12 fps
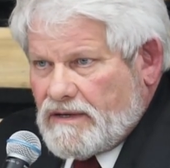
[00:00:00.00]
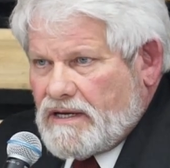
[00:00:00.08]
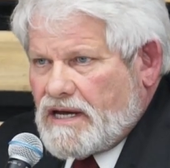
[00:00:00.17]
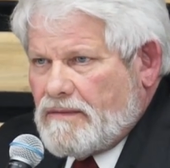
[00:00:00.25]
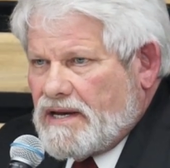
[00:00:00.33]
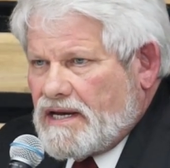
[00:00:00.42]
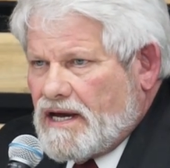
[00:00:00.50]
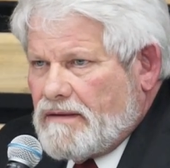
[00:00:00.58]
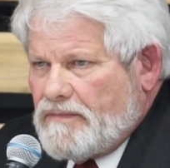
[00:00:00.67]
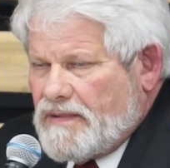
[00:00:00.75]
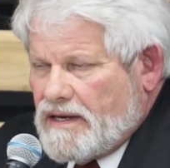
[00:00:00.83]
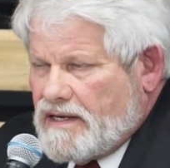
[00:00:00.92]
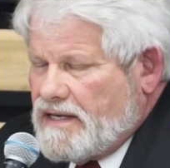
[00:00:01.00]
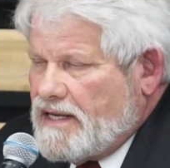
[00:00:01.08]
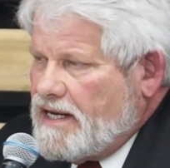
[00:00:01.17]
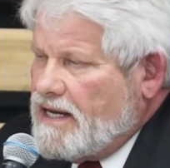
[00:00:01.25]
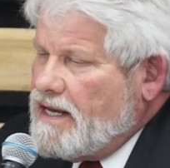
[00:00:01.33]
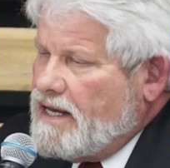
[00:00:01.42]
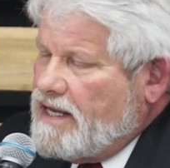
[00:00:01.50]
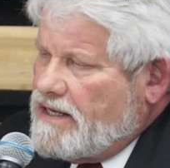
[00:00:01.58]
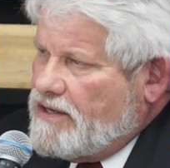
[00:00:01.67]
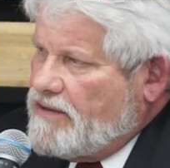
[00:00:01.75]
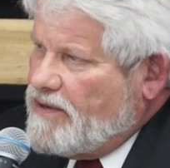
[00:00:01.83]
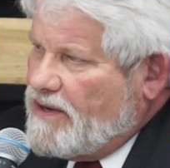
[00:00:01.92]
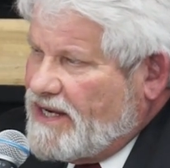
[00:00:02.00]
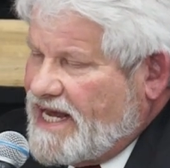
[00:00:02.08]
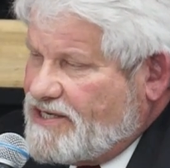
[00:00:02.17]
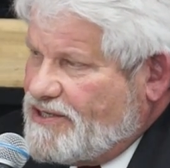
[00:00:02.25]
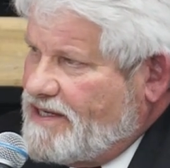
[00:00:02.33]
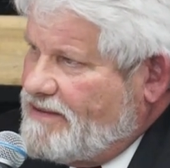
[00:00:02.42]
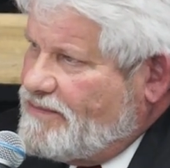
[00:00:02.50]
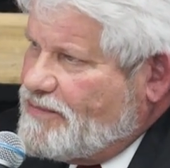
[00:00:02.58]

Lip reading: coming up in the new election,